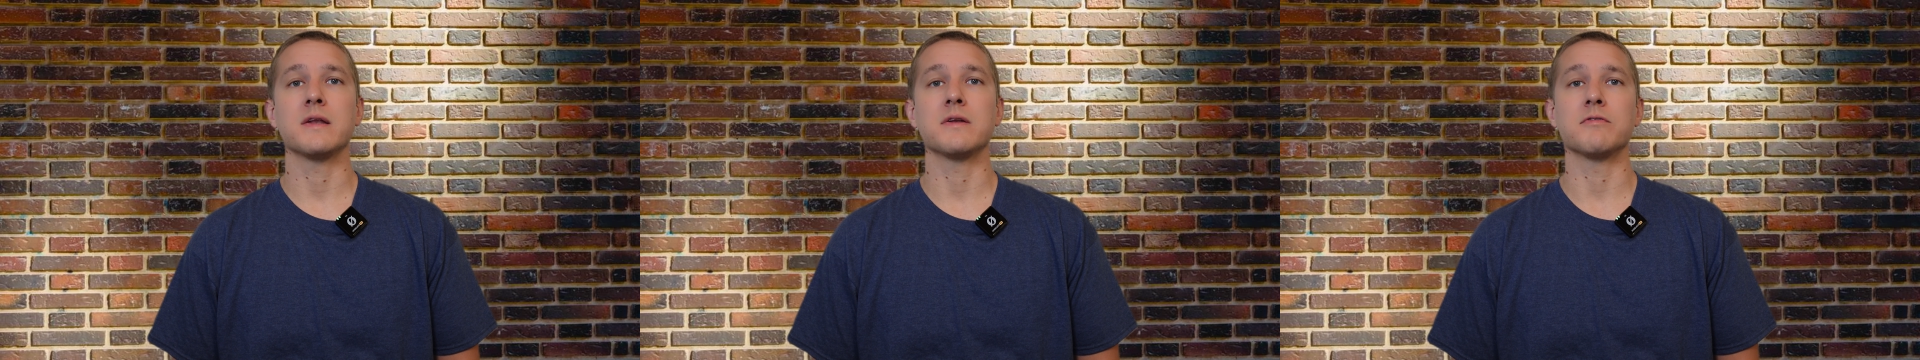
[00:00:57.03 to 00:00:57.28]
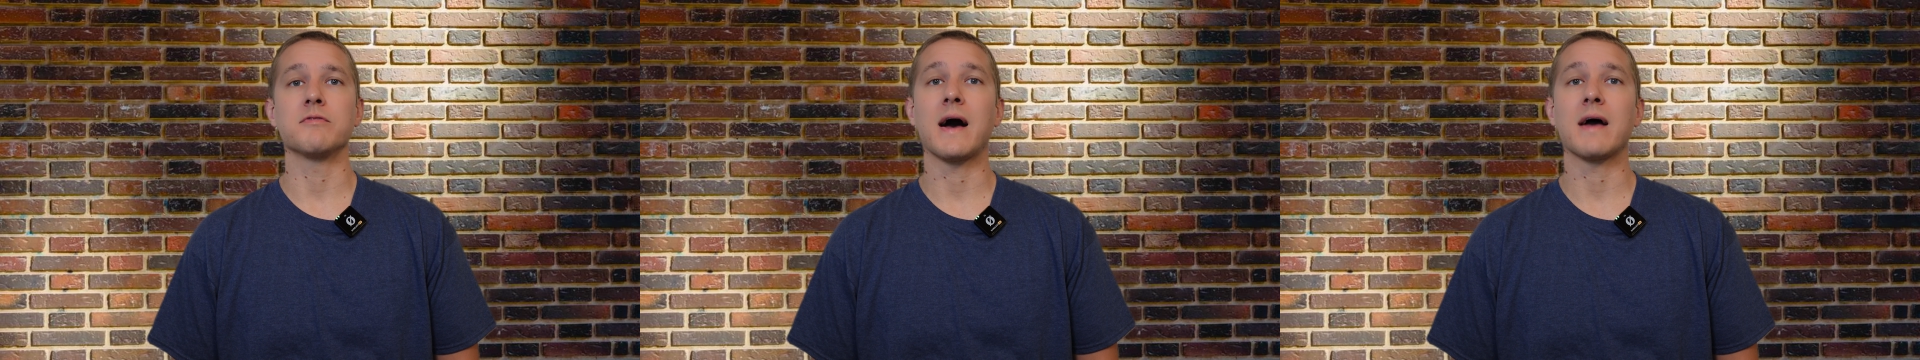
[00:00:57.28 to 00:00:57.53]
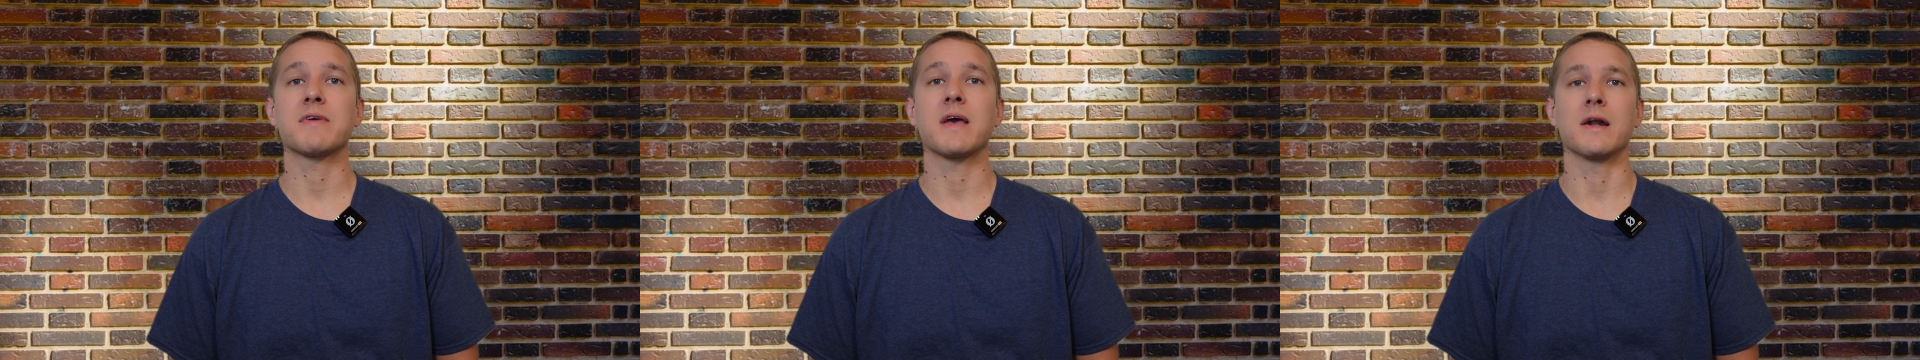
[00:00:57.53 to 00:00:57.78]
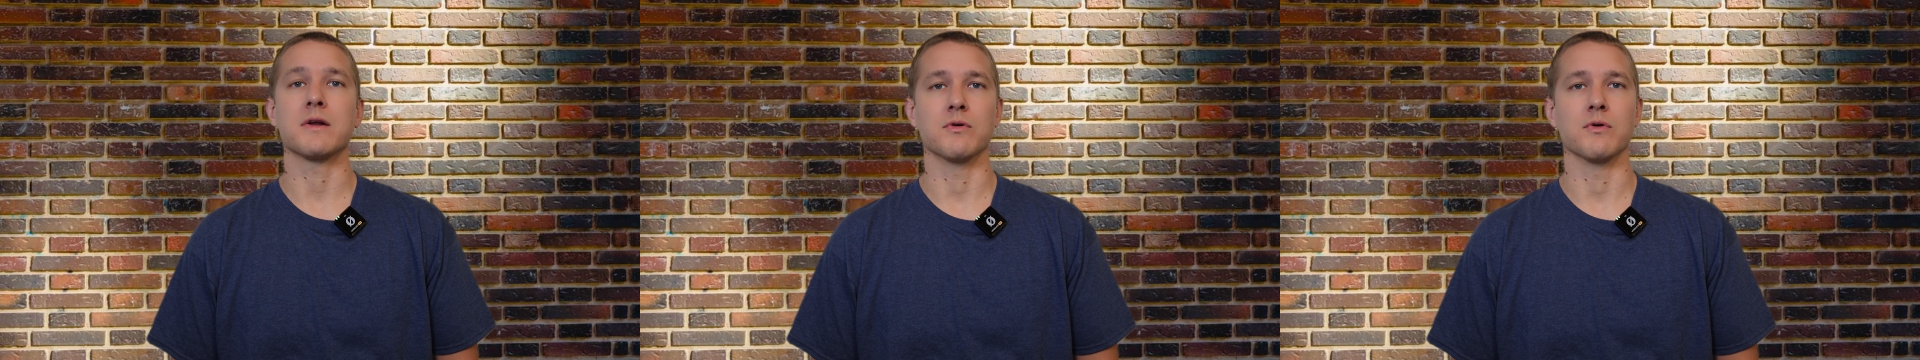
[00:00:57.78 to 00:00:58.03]
into 5
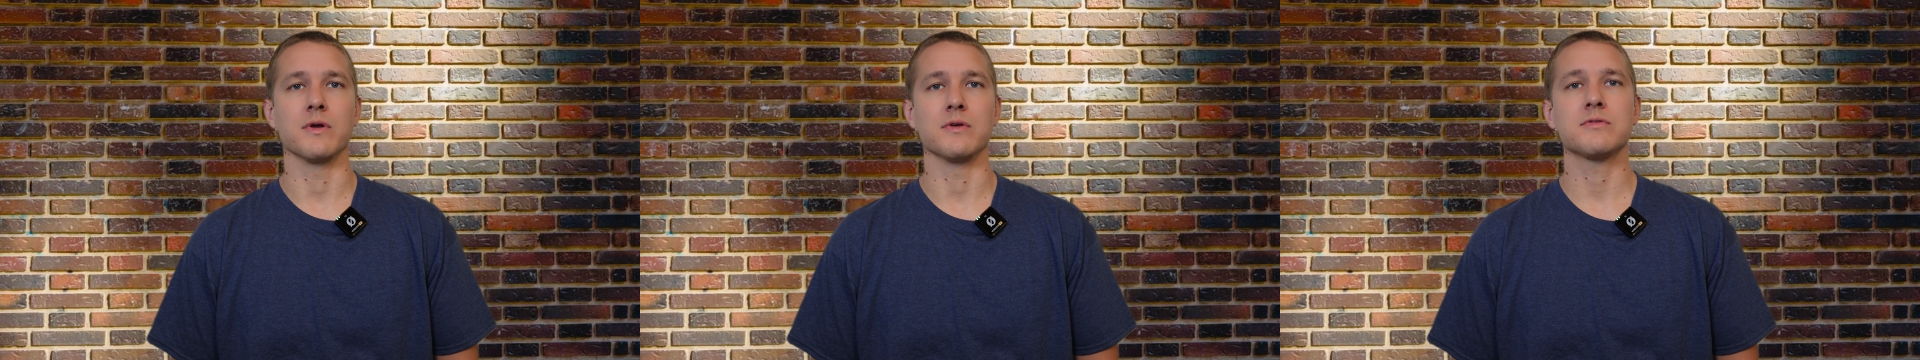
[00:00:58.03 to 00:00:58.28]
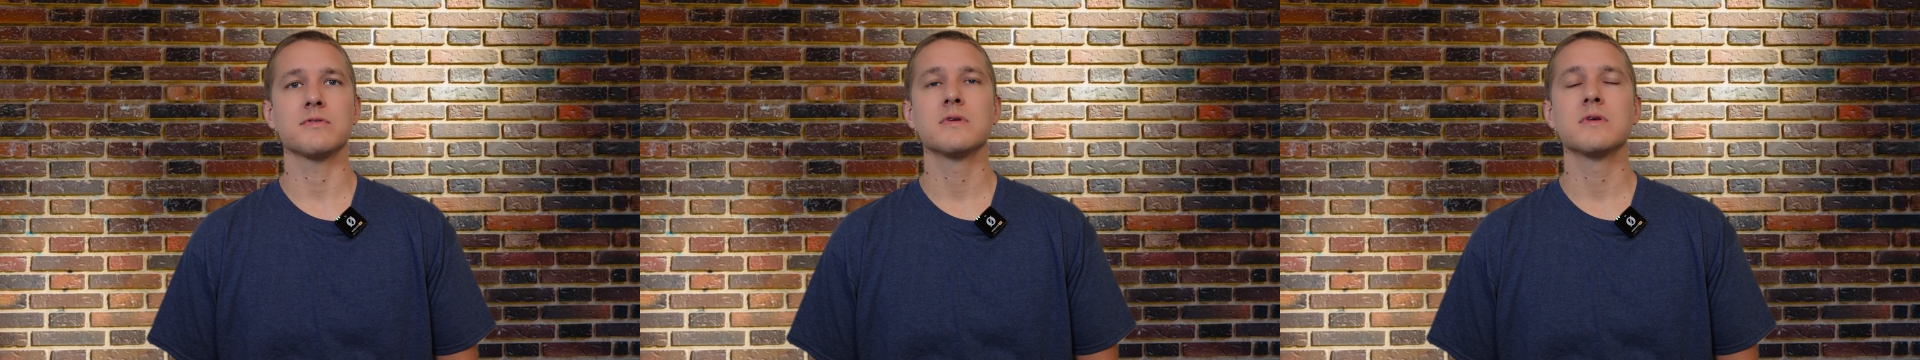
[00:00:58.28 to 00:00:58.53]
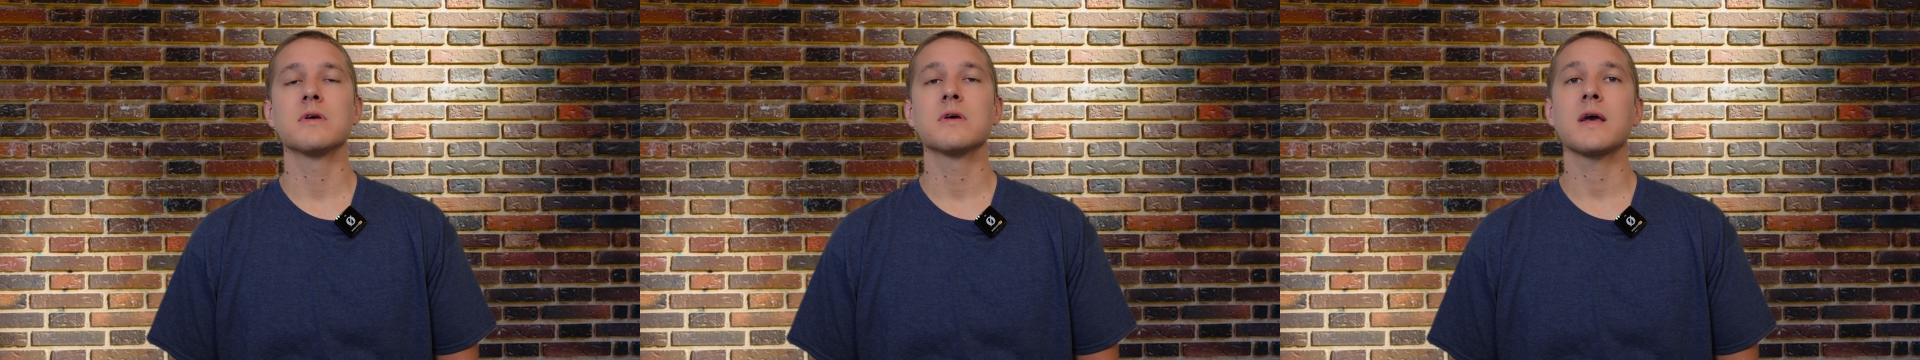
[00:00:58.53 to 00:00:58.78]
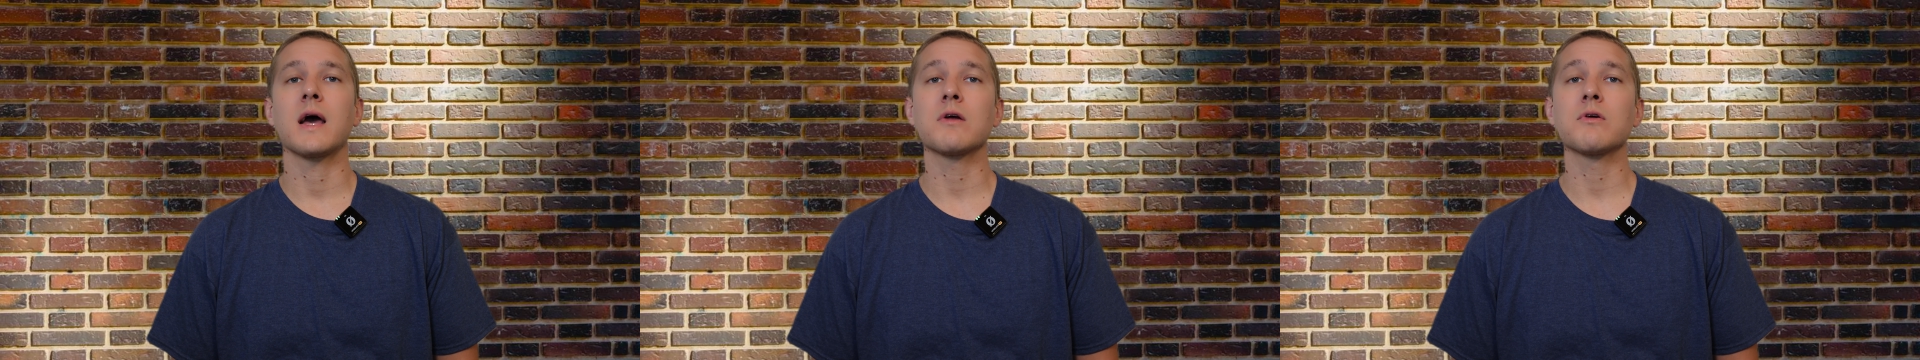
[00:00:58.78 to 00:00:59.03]
categories.
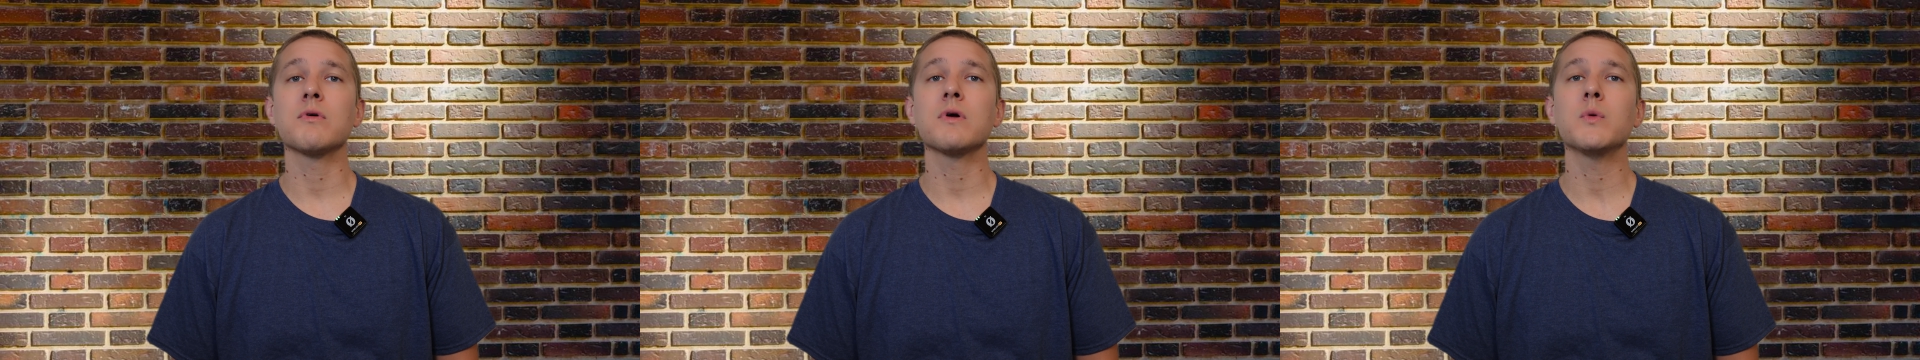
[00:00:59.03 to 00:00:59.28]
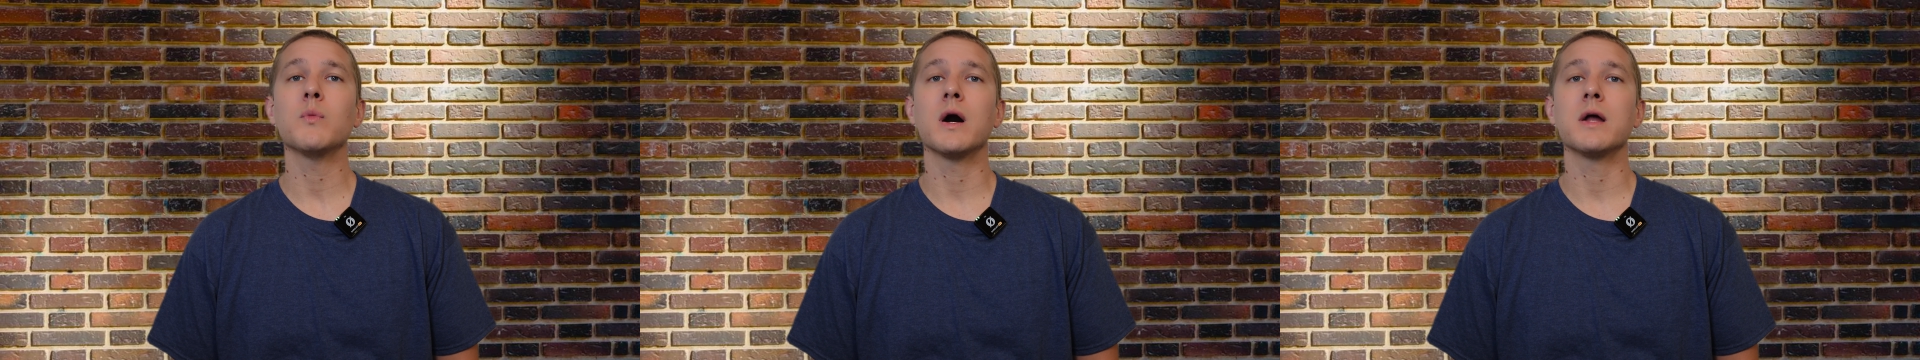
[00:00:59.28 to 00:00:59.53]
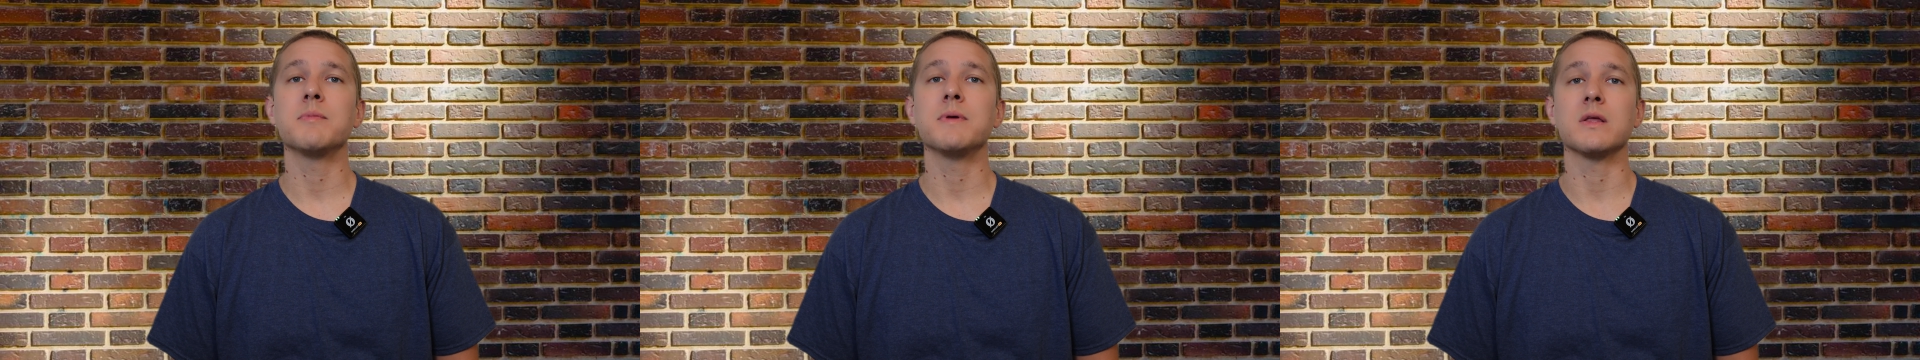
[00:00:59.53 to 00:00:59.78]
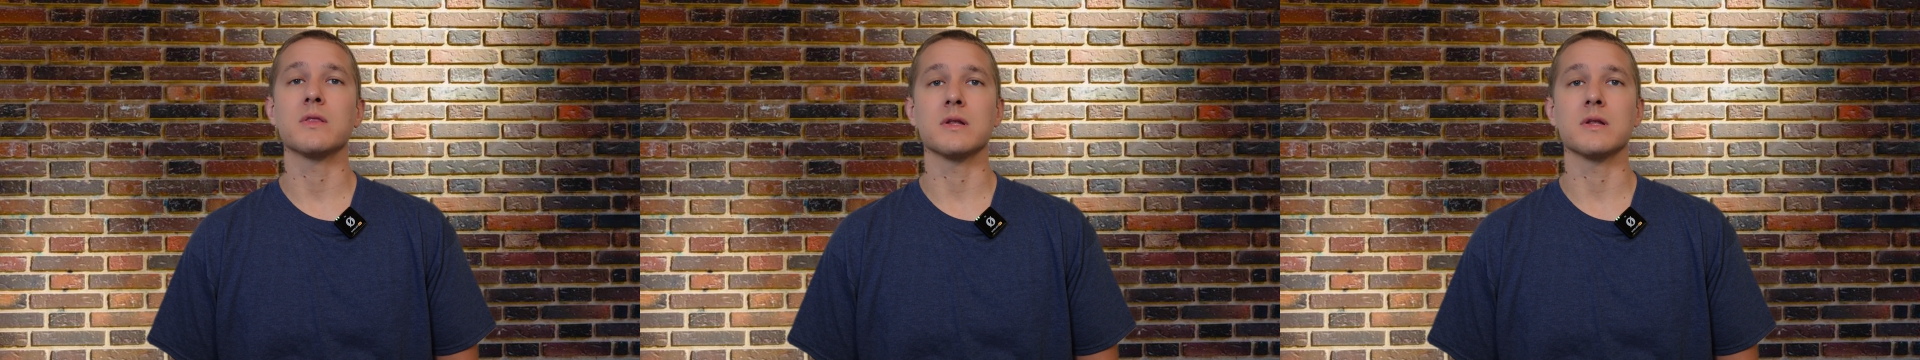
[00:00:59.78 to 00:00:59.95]
Category 1 being